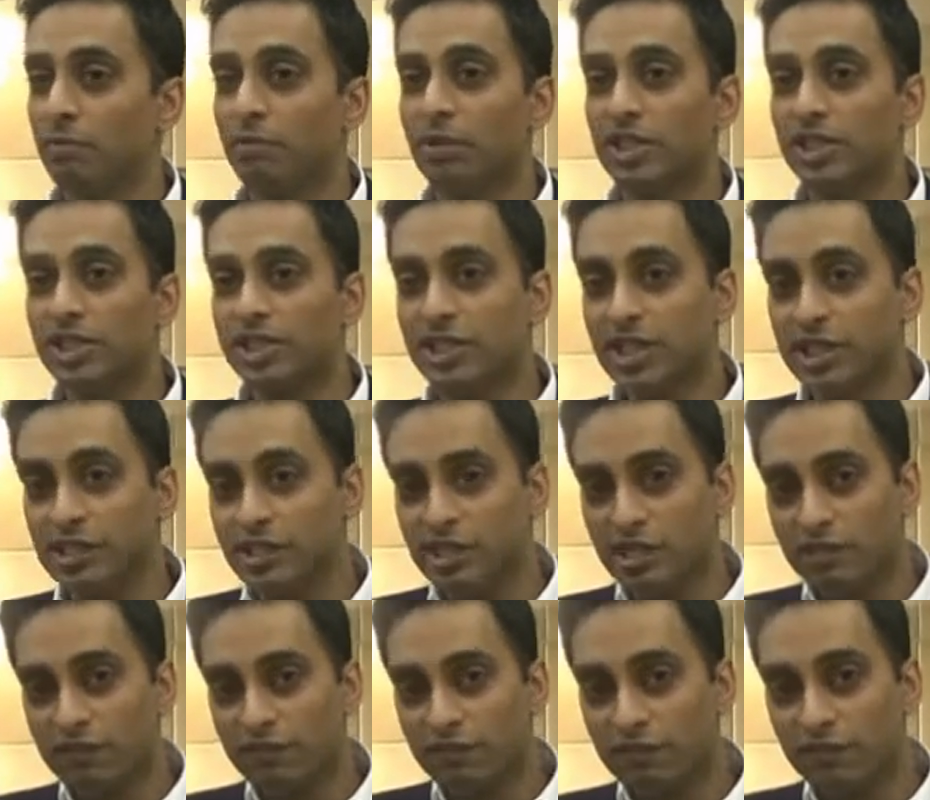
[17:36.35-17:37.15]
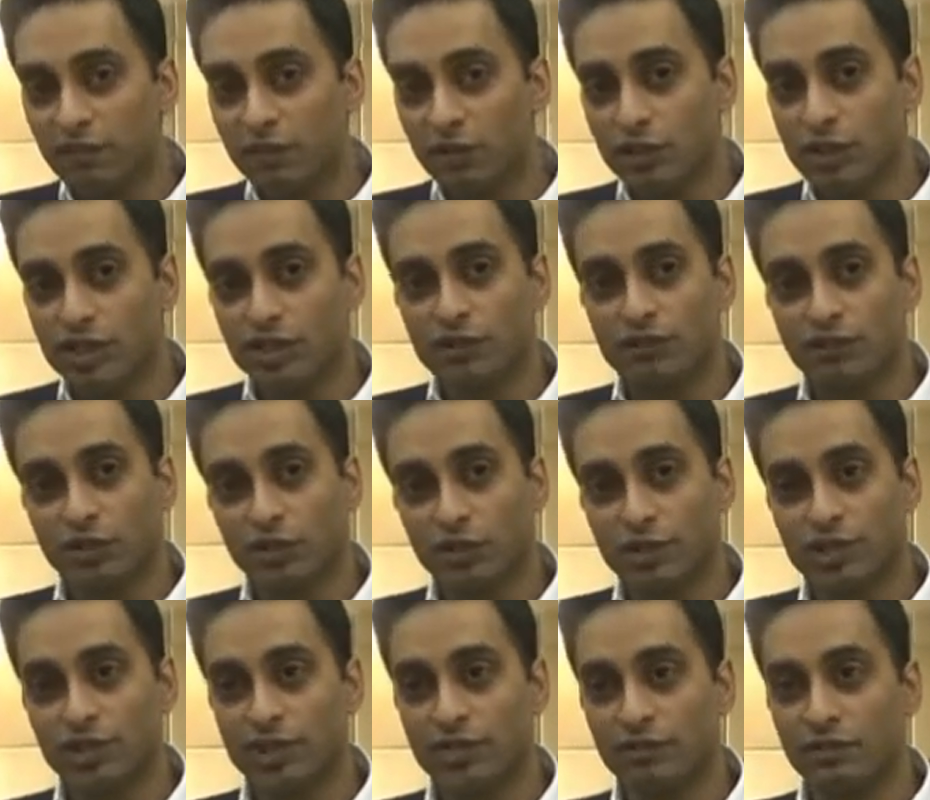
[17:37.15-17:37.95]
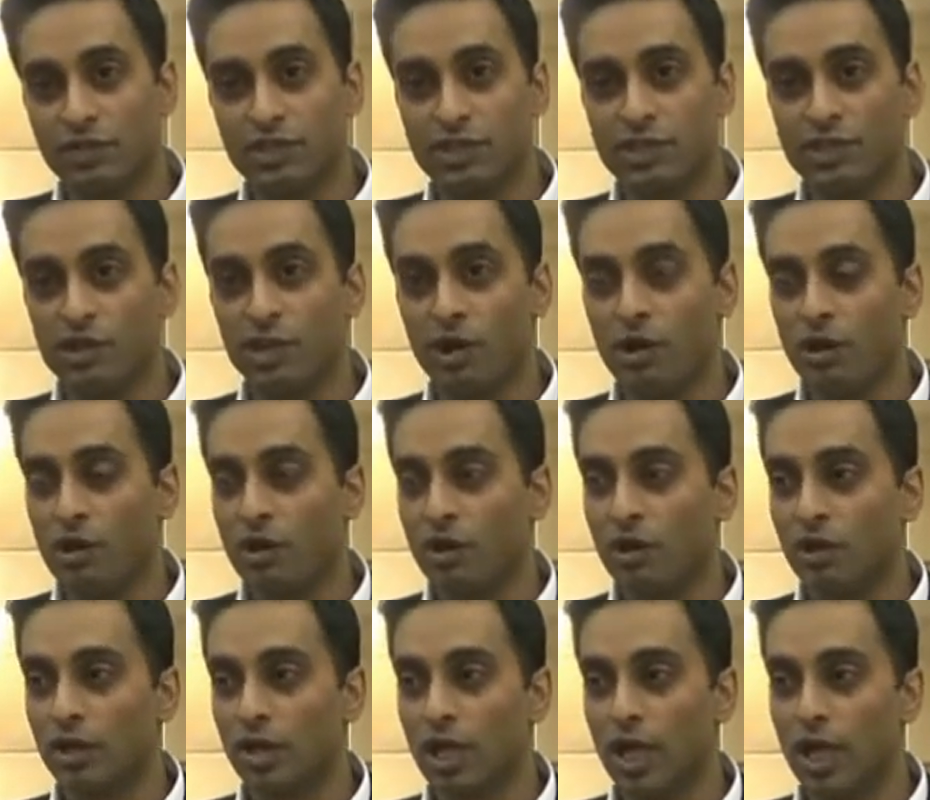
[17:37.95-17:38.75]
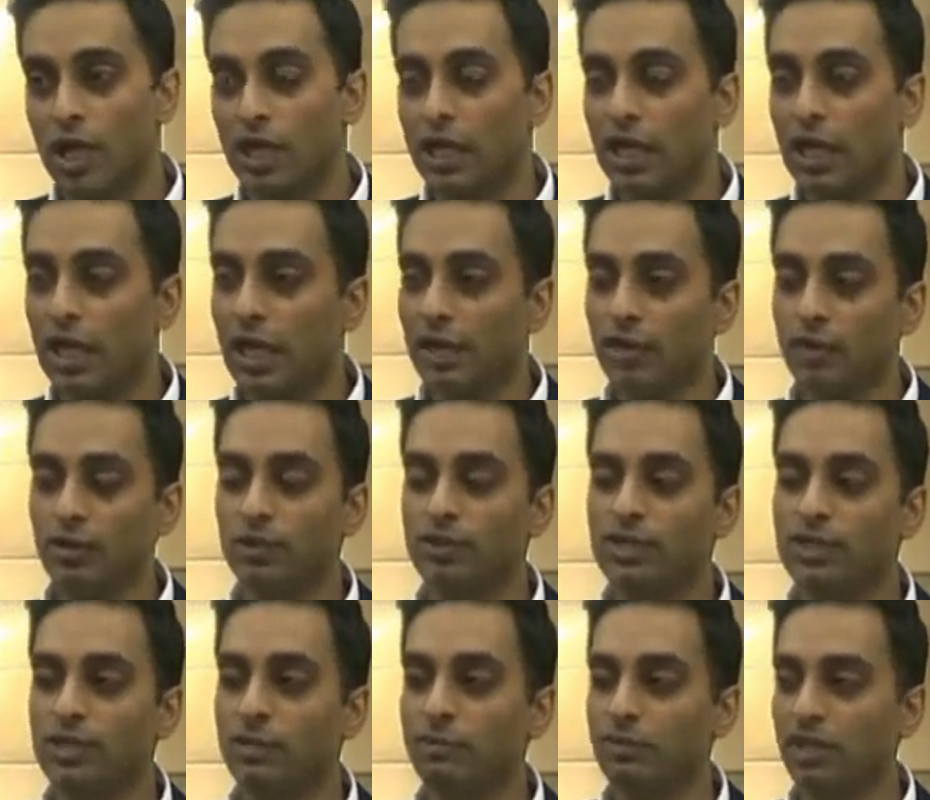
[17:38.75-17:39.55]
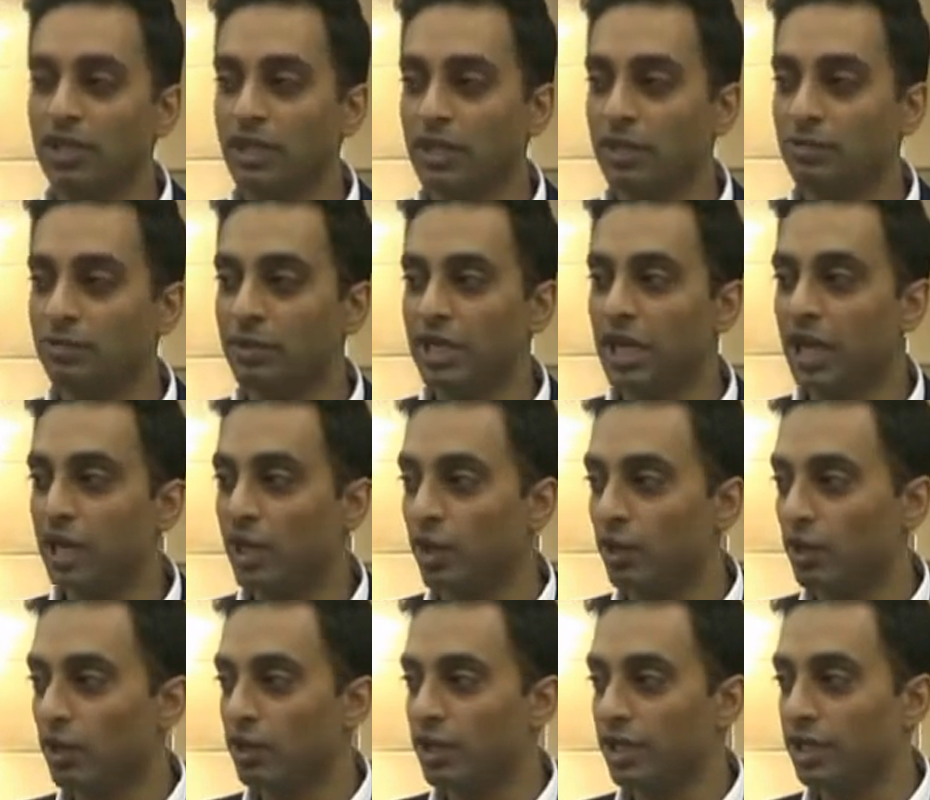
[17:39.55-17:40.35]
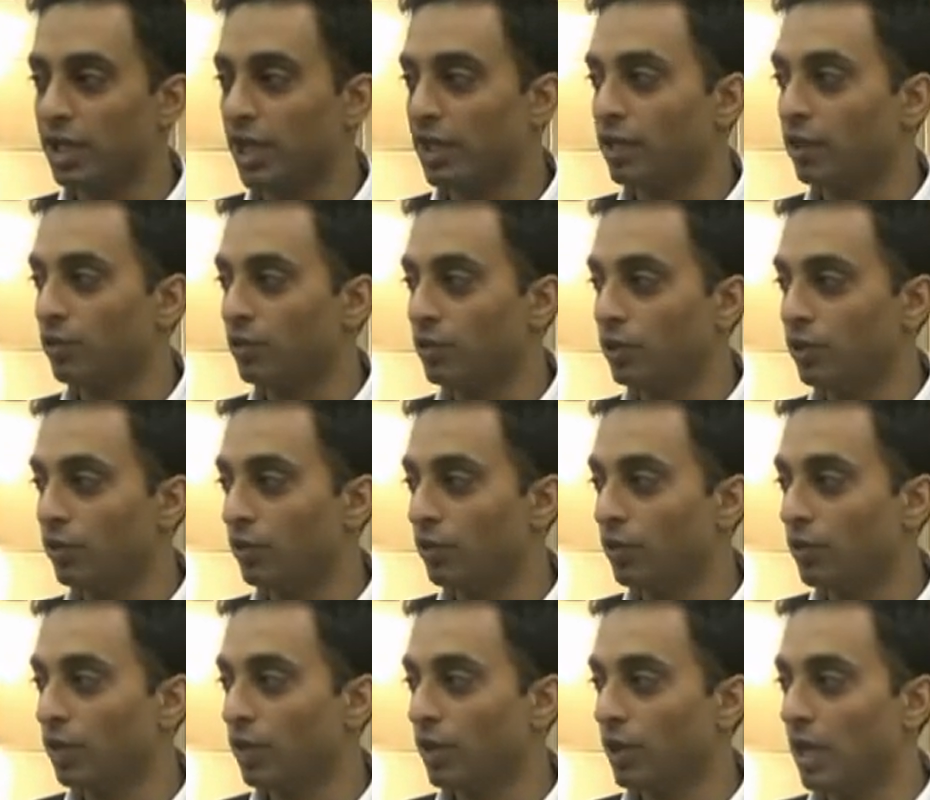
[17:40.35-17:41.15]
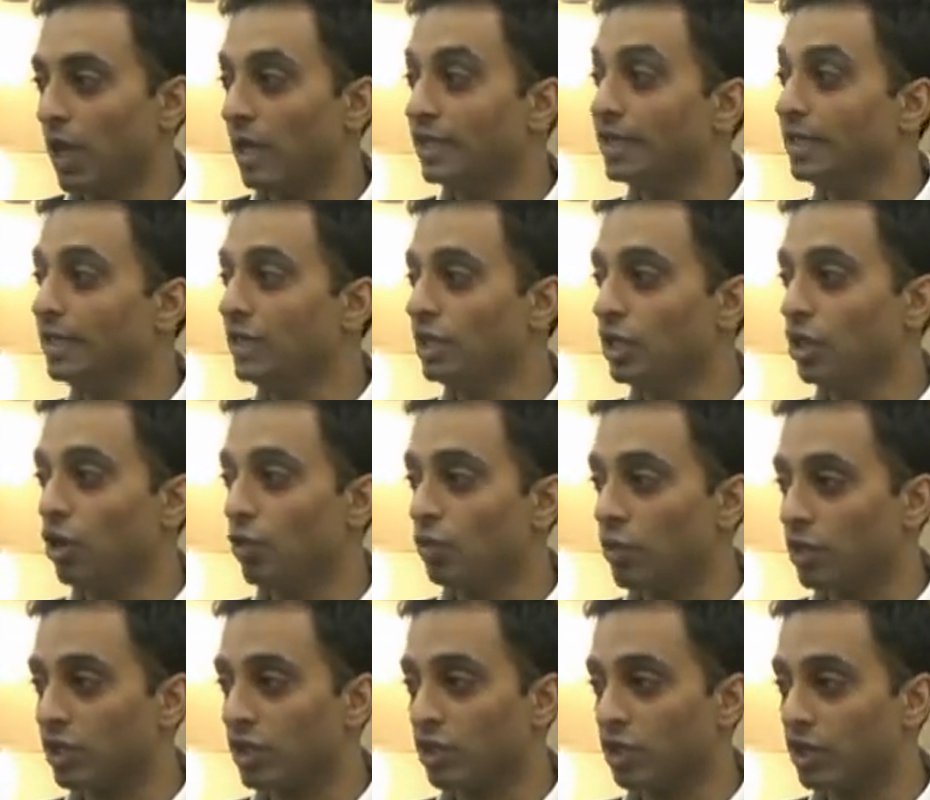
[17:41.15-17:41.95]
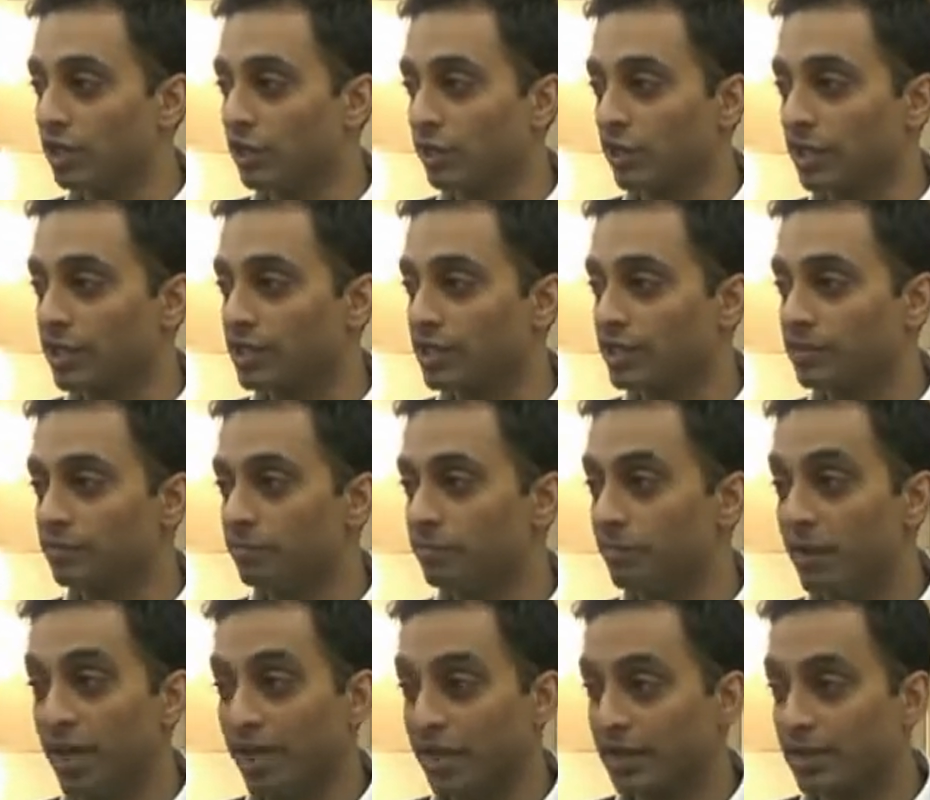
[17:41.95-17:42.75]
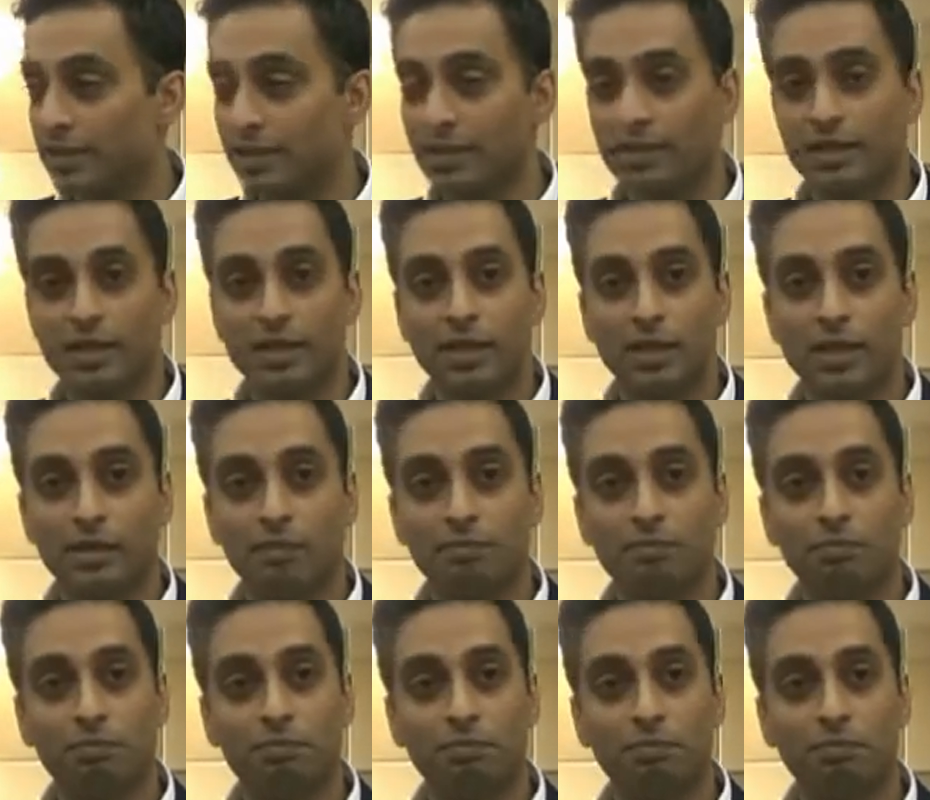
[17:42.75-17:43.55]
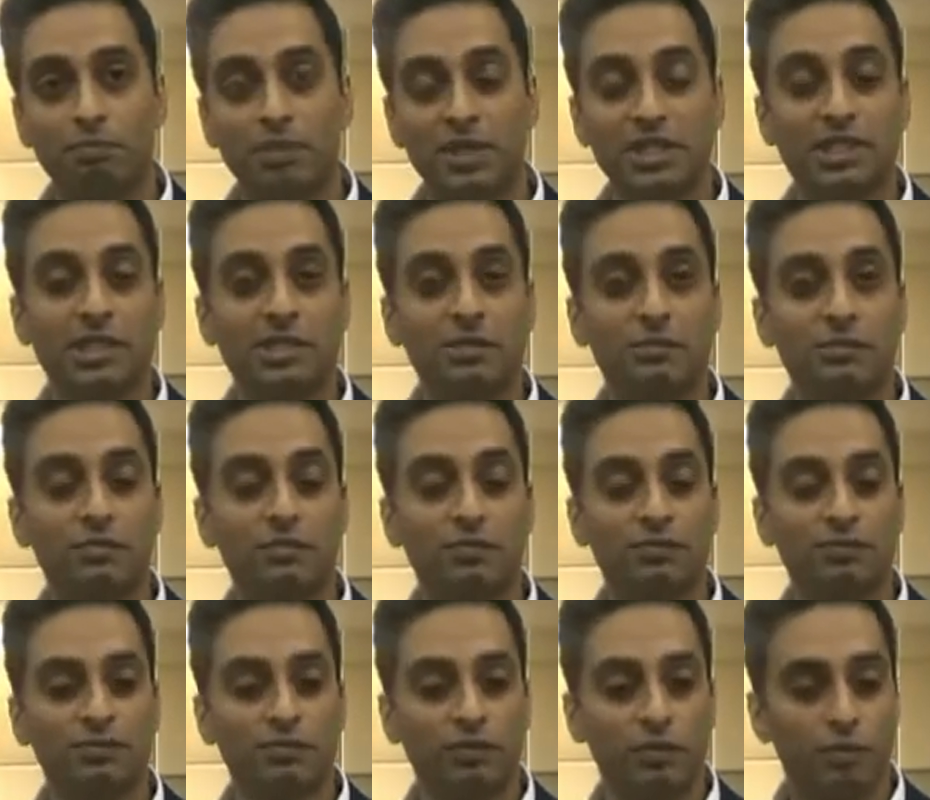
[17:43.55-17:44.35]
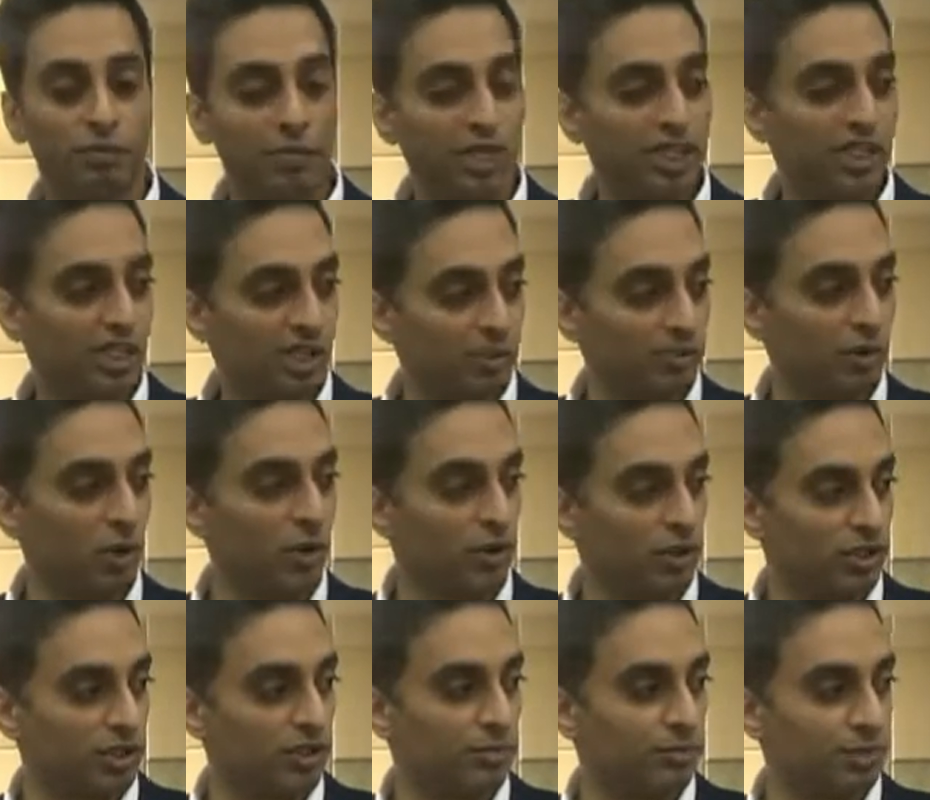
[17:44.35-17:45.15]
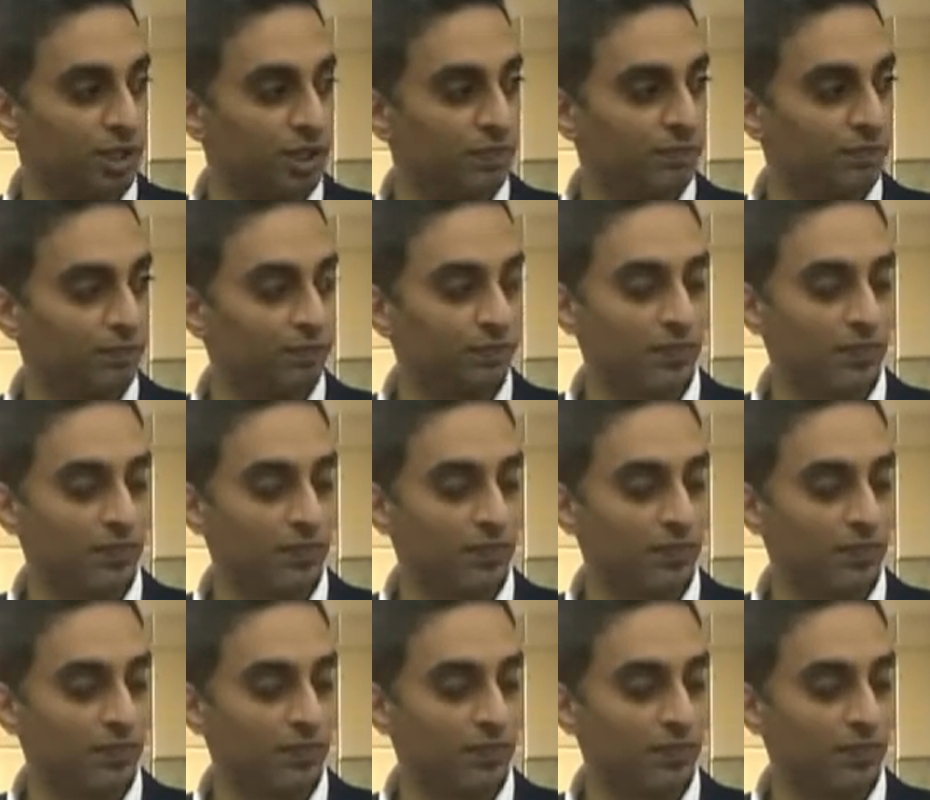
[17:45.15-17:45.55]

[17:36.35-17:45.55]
But just the first verse of the song, I don't know, something in me, I heard it, I didn't know what the lyrics meant. But for me, spoke to me.